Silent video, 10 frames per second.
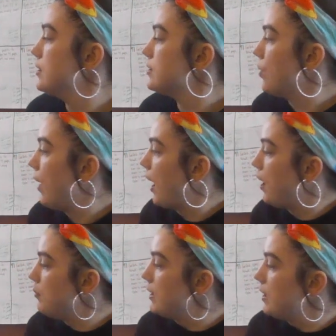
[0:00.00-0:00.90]
So
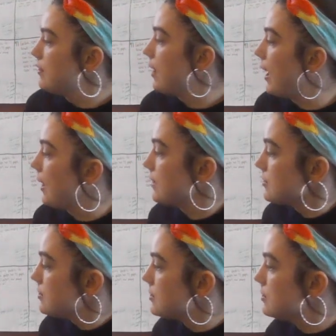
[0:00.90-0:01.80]
how many
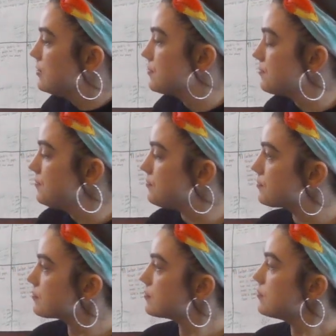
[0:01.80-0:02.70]
lines
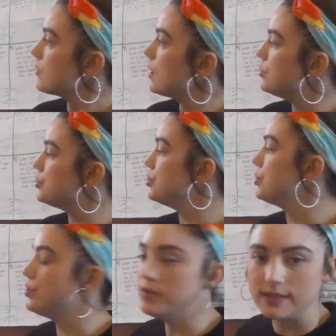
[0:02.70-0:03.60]
do
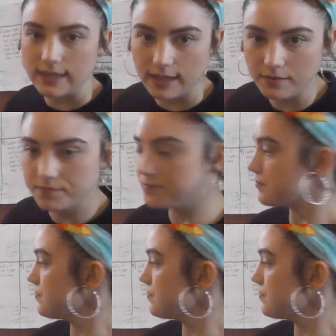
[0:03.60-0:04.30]
you see